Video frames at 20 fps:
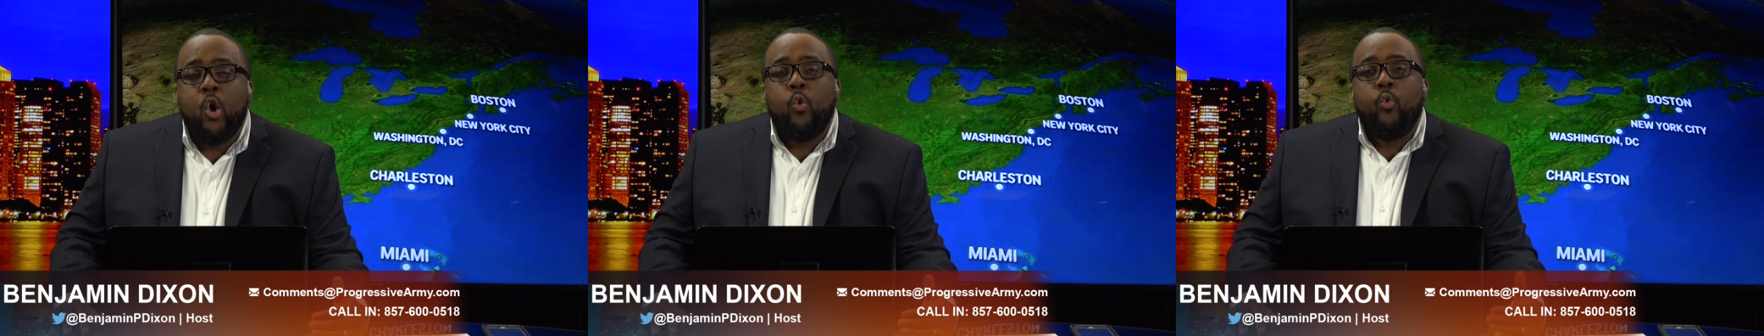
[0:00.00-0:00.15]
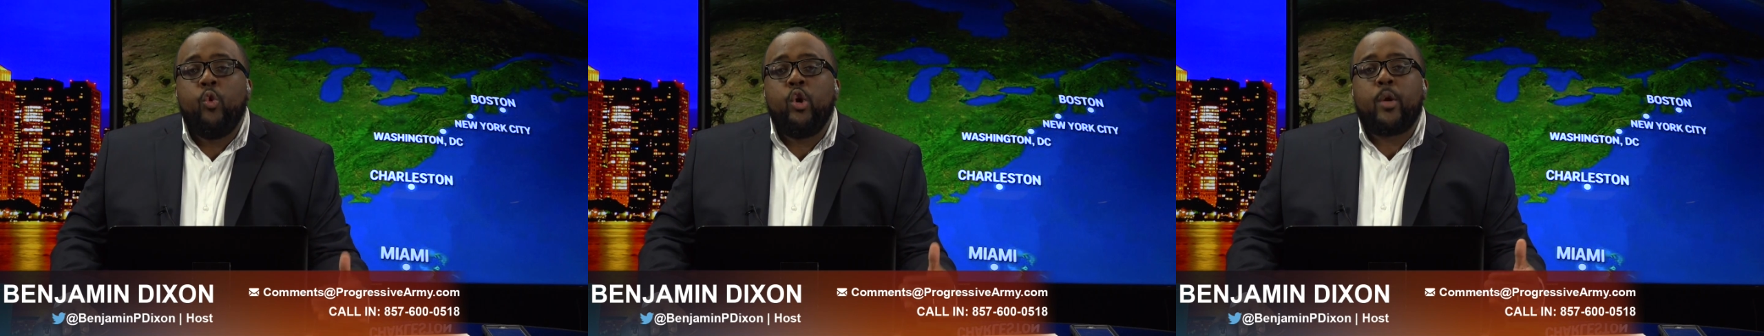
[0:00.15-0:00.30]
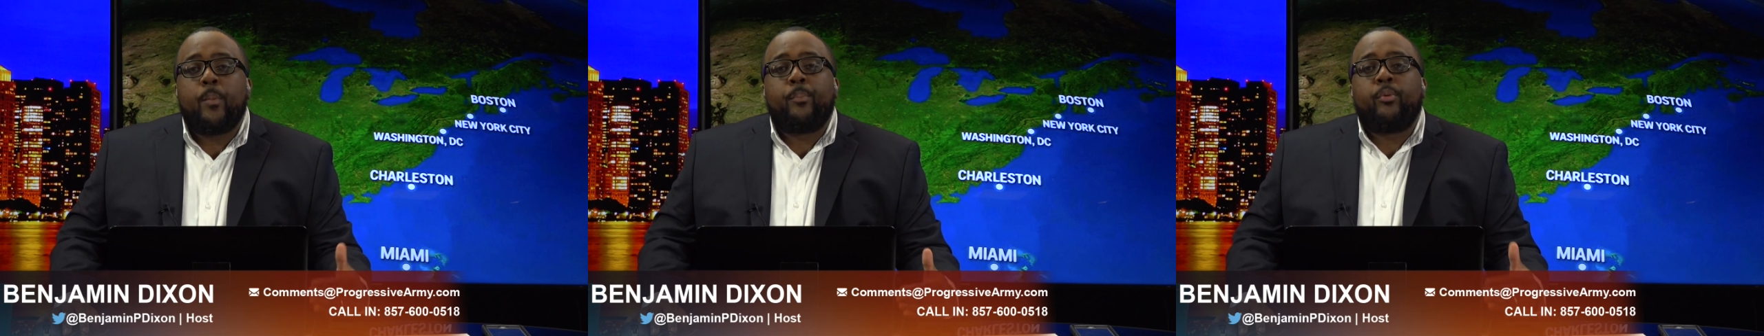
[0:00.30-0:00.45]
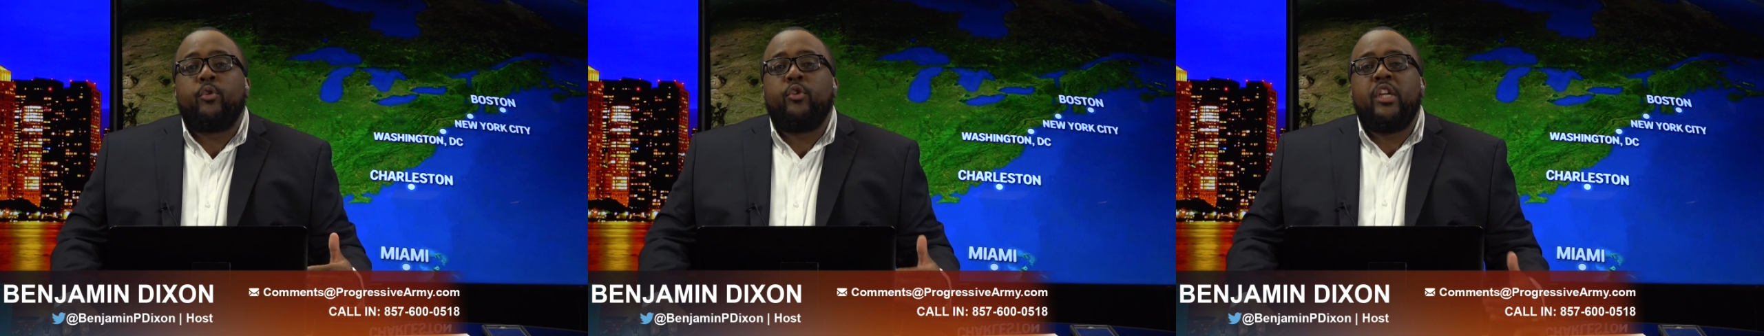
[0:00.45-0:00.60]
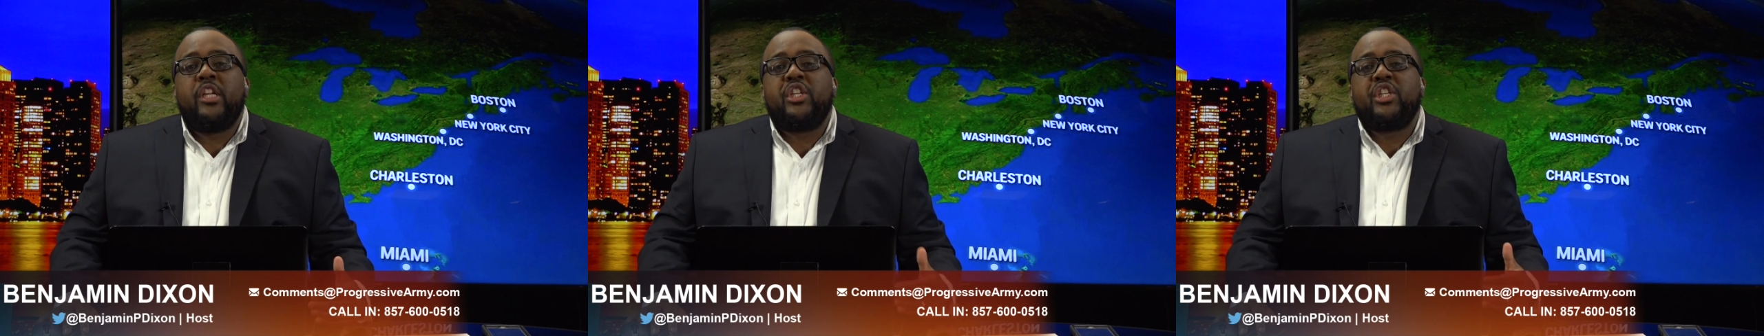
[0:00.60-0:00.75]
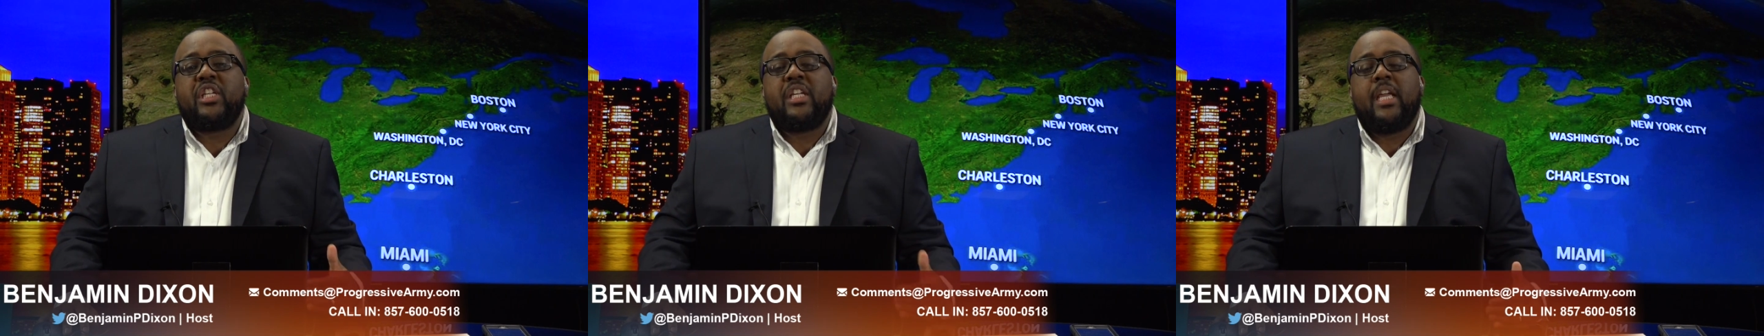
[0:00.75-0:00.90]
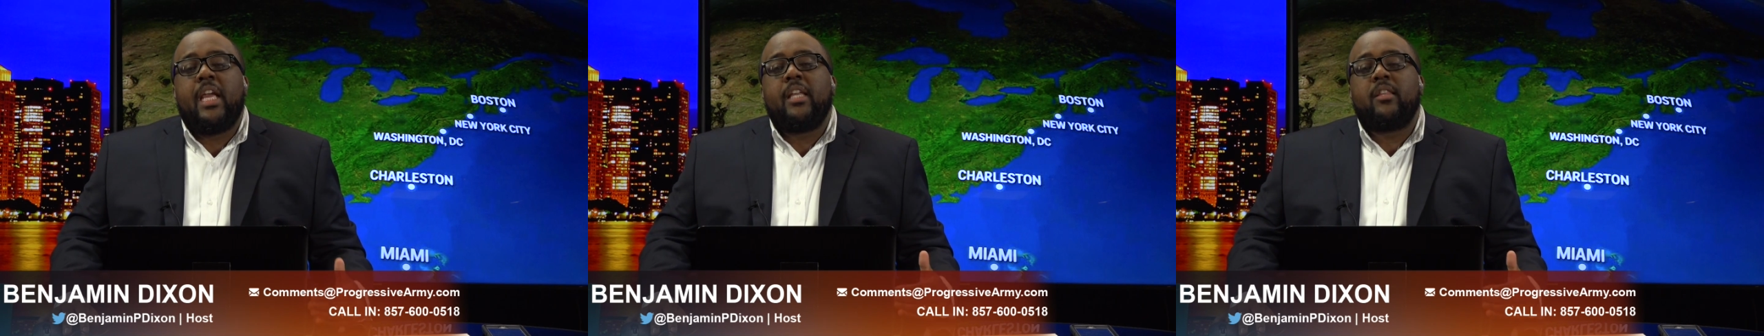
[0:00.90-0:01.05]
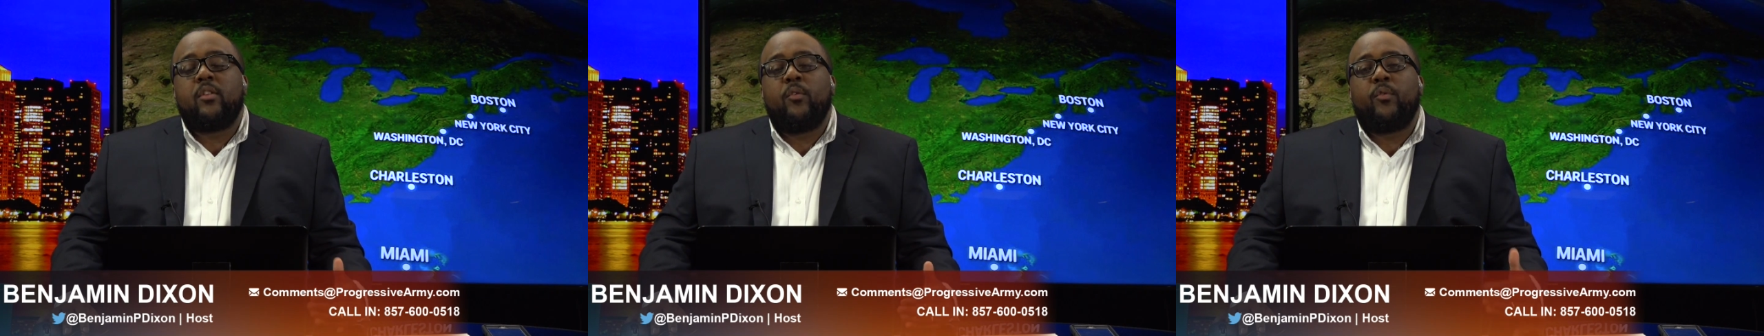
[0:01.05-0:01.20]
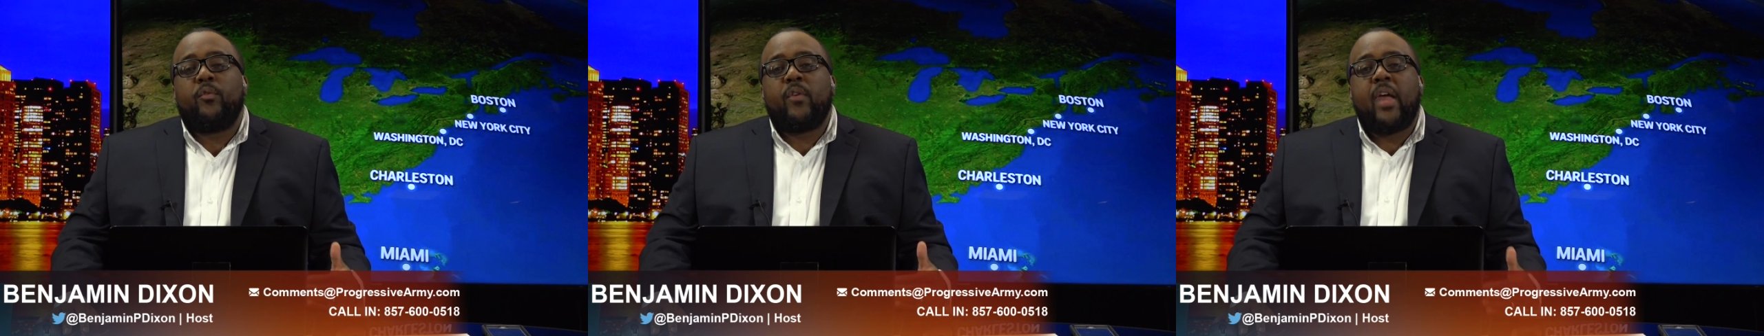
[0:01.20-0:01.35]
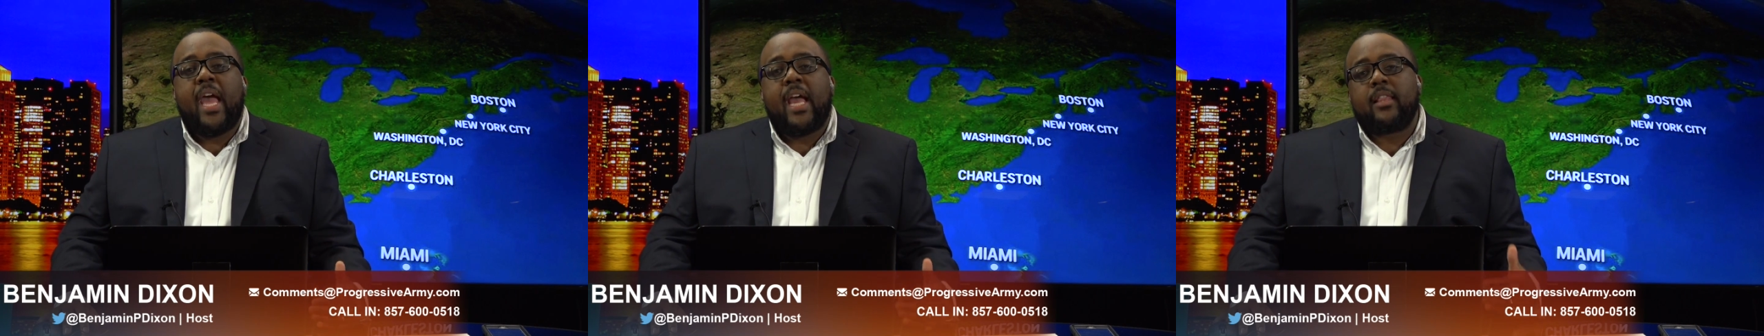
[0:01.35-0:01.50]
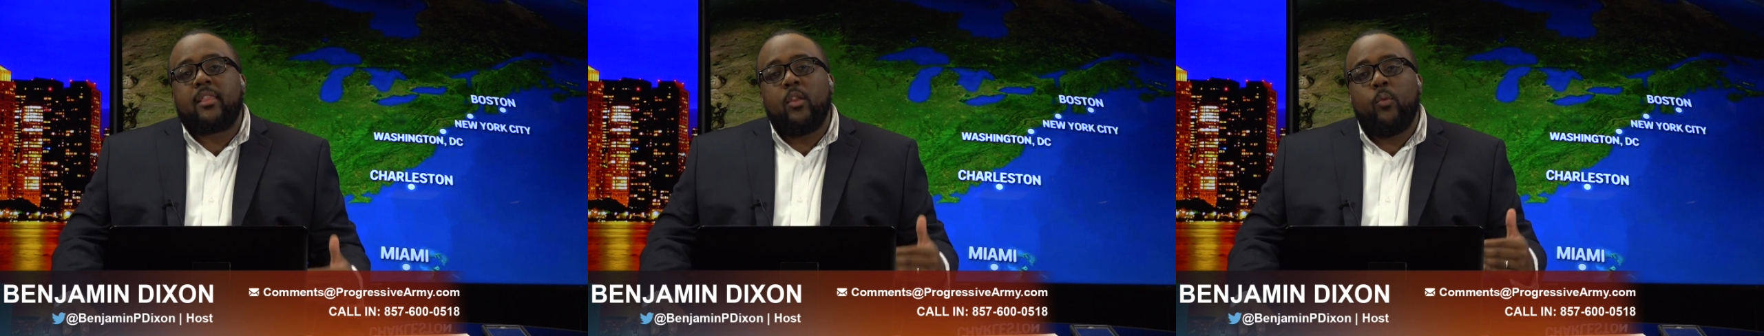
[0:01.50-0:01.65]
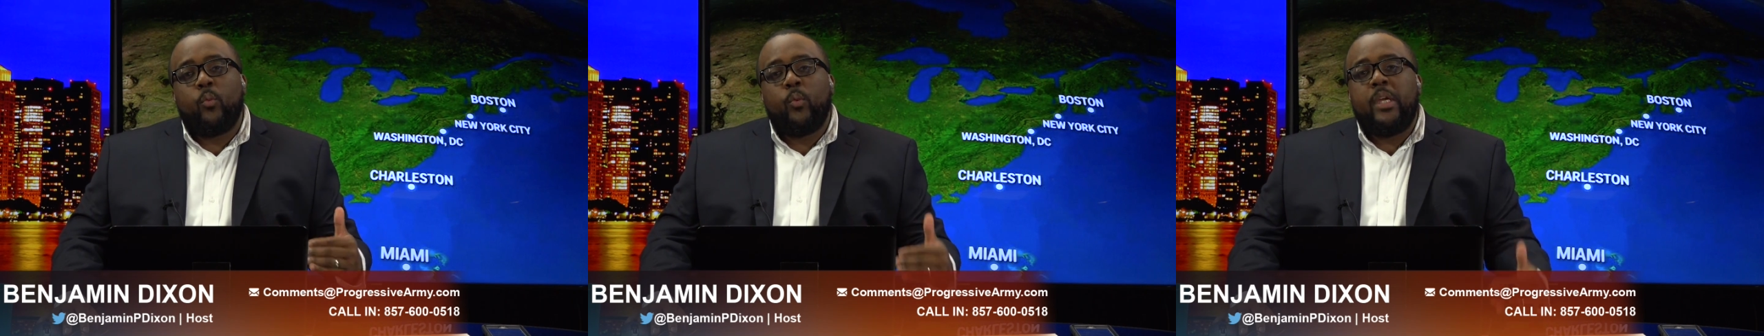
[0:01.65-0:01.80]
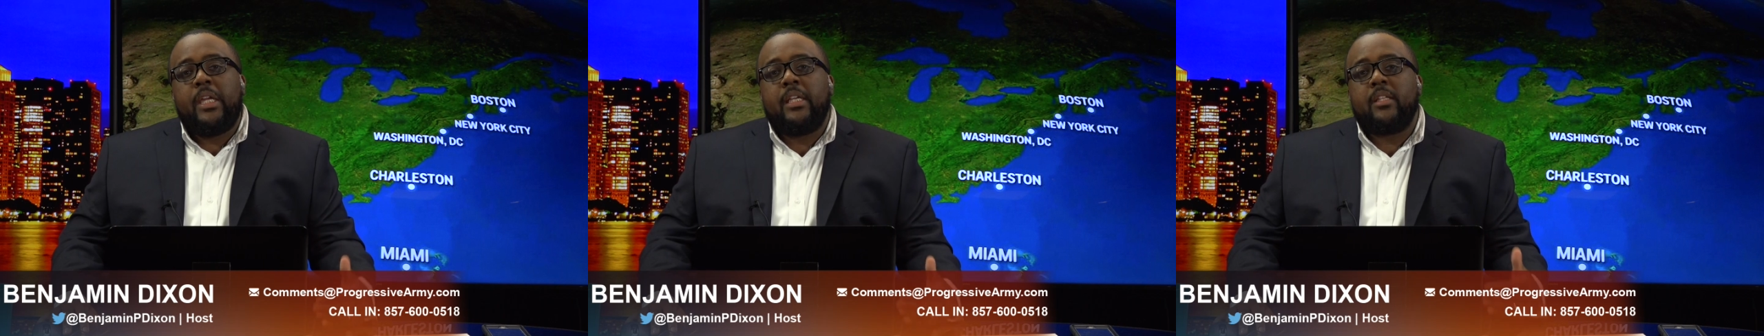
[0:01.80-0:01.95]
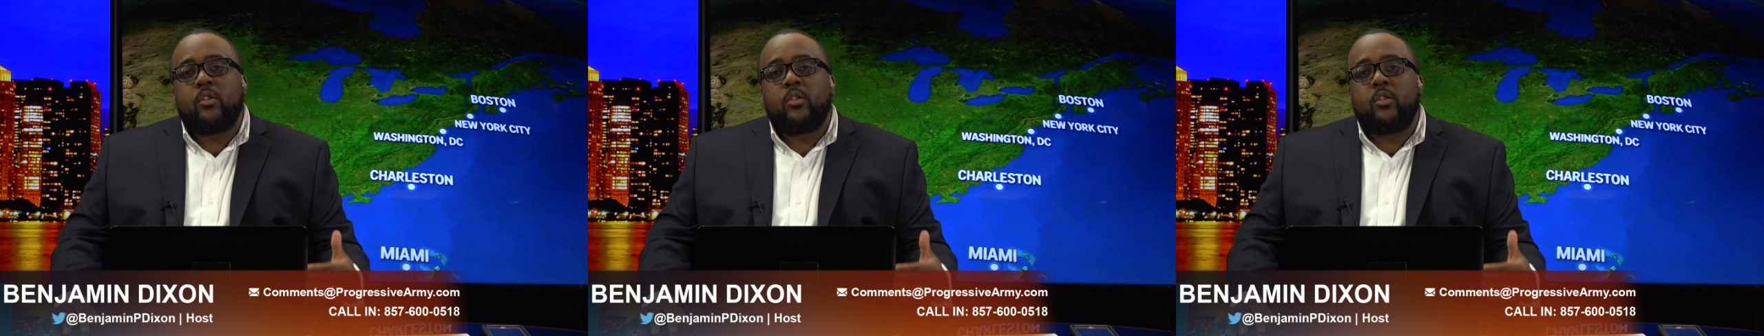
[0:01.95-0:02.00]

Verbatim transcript: would appreciate the fact that we